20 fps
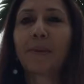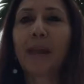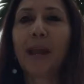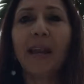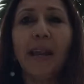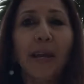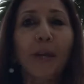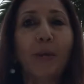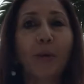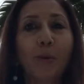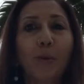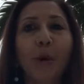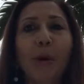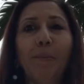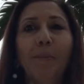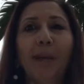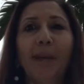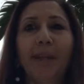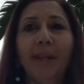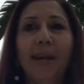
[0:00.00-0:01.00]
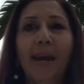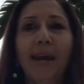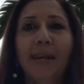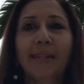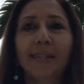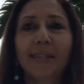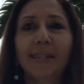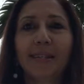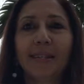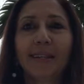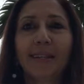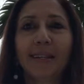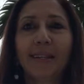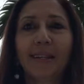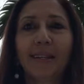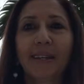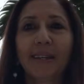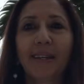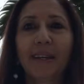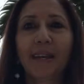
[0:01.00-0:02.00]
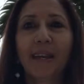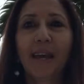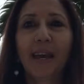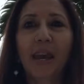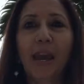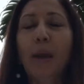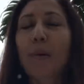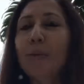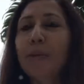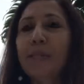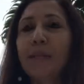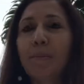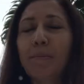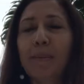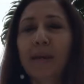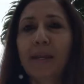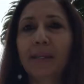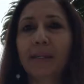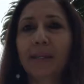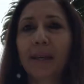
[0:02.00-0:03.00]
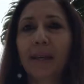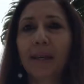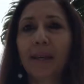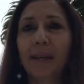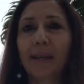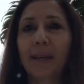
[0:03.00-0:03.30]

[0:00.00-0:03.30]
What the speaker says: And I grew up like that. It was amazing.